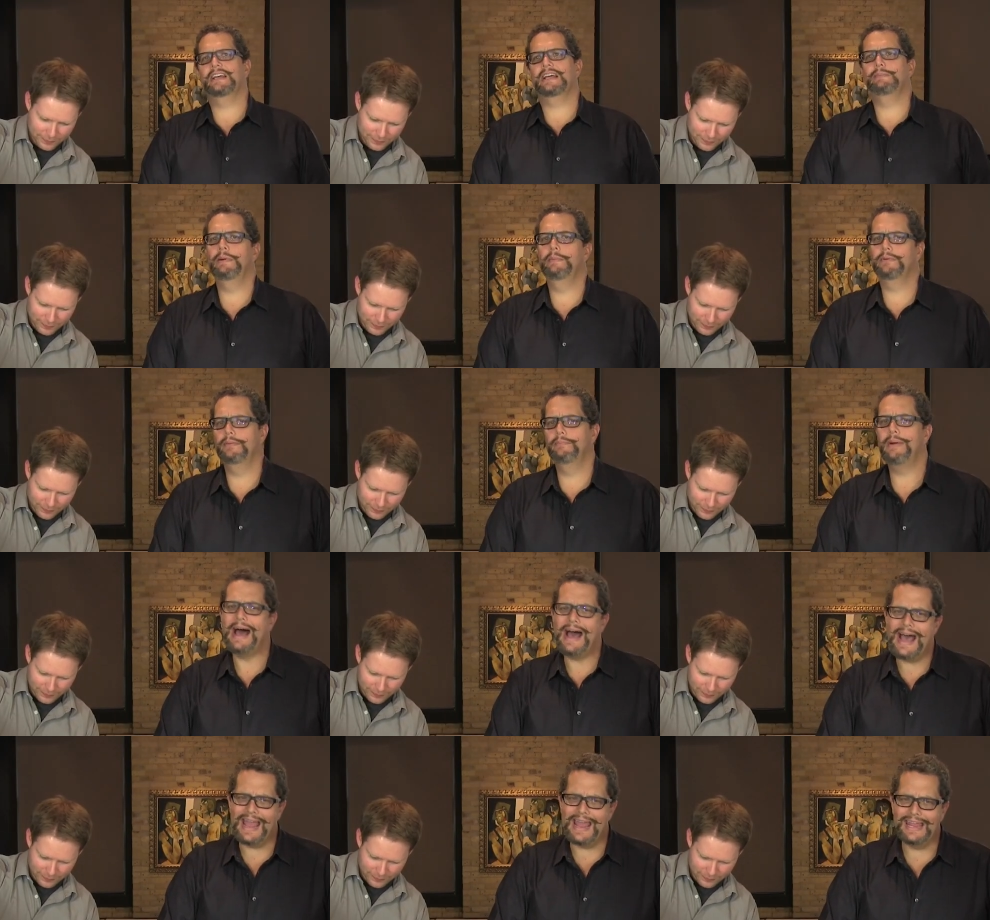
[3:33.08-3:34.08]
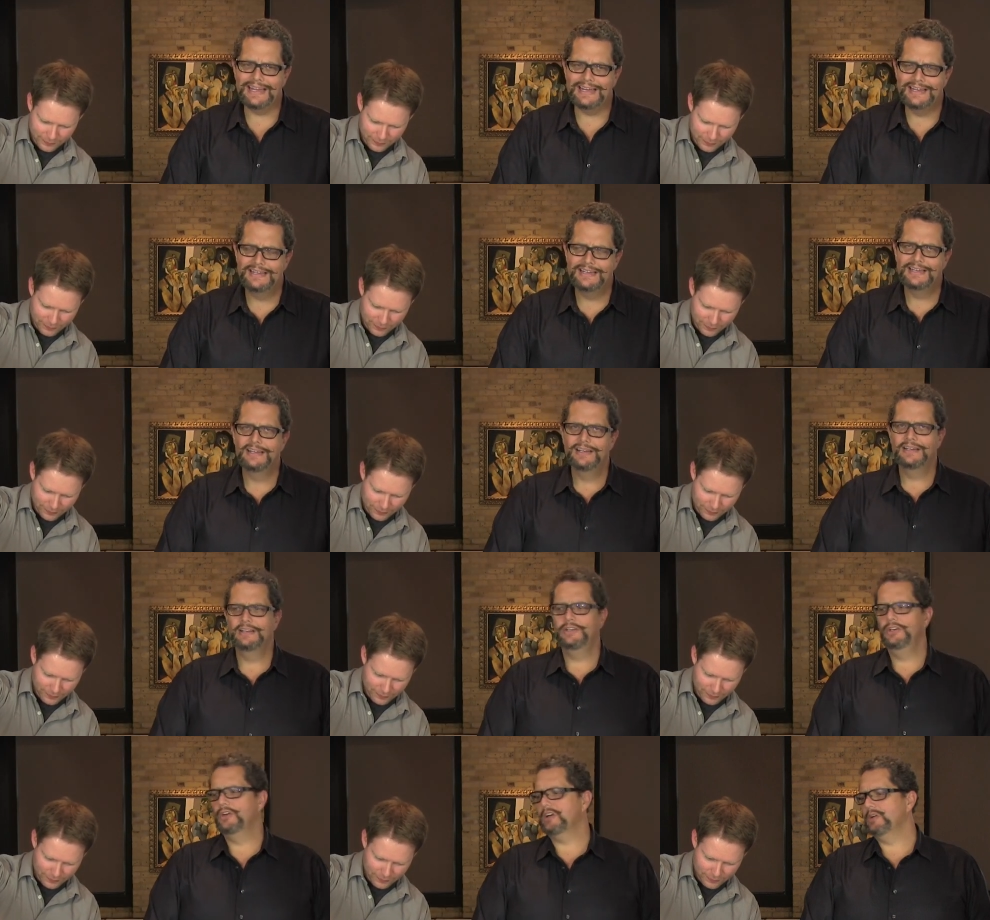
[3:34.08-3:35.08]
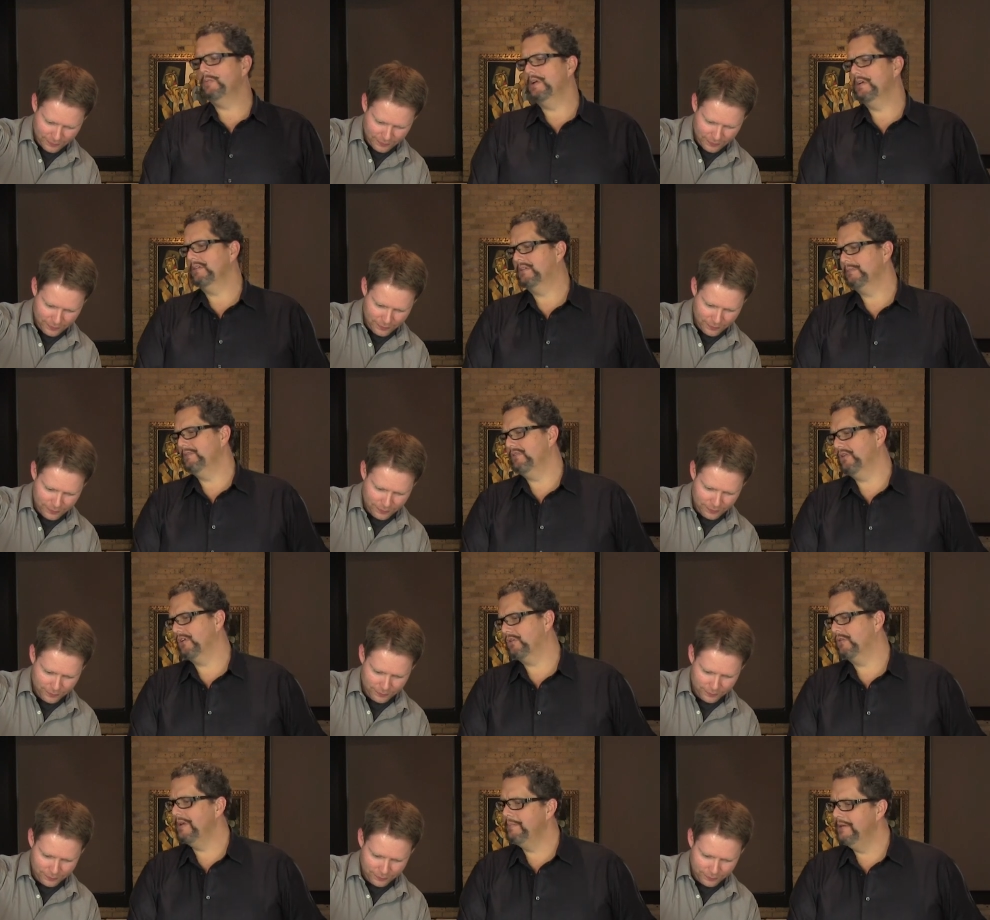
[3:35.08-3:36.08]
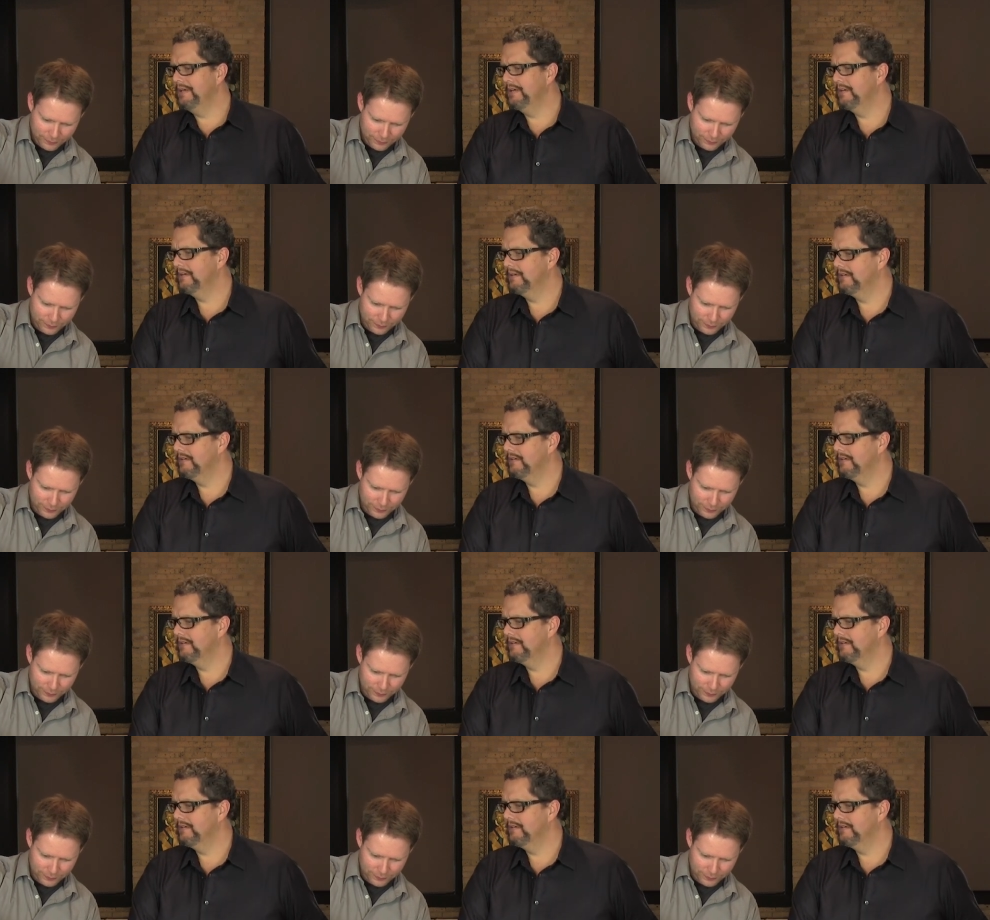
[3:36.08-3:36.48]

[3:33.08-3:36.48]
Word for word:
Speaker 1: like a pumpkin pie, you're going to want some of our creamy